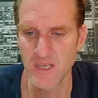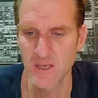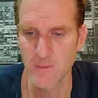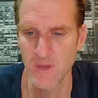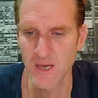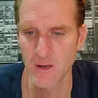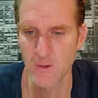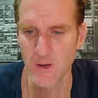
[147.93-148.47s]

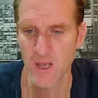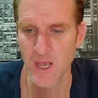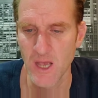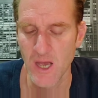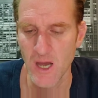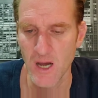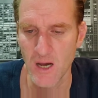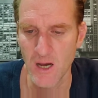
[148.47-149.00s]
Camille.
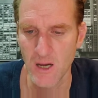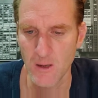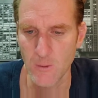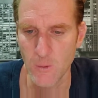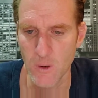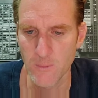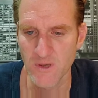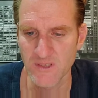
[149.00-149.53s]

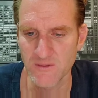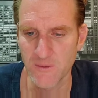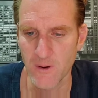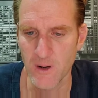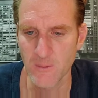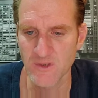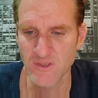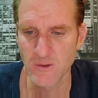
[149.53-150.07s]
Corbis
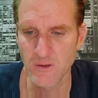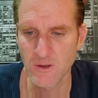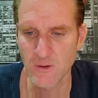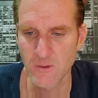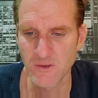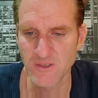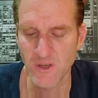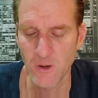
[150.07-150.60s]

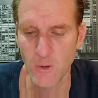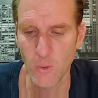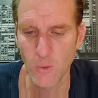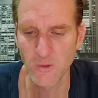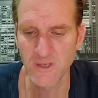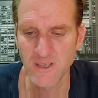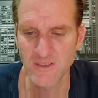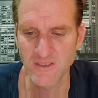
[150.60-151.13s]
Pharmaceuticals
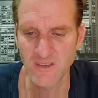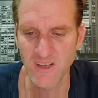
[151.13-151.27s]
Holdings.